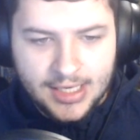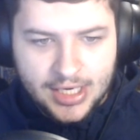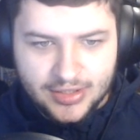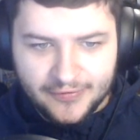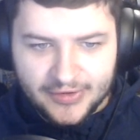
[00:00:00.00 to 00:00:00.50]

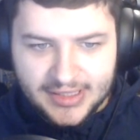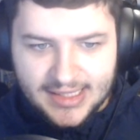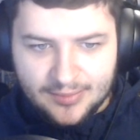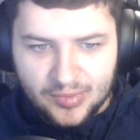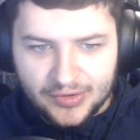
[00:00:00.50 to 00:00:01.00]
So for an
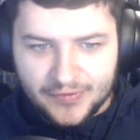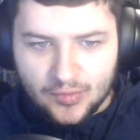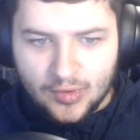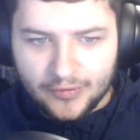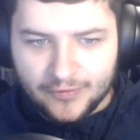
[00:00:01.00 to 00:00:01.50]
example, if
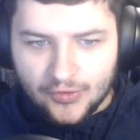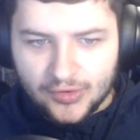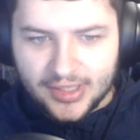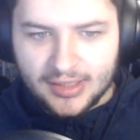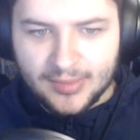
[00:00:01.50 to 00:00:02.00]
you want
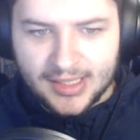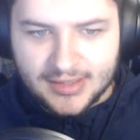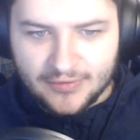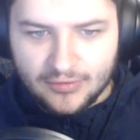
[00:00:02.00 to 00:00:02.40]
4GB